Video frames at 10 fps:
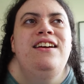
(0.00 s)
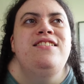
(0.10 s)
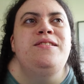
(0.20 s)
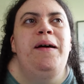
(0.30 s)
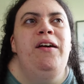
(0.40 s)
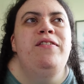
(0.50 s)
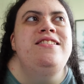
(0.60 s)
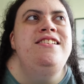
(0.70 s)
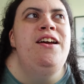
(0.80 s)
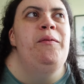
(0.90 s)
So I
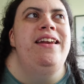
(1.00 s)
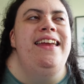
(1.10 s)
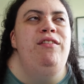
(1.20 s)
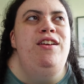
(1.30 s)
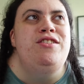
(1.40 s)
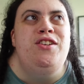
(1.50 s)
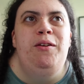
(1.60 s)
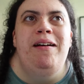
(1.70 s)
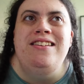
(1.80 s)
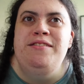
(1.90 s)
obviously don't want to give you too much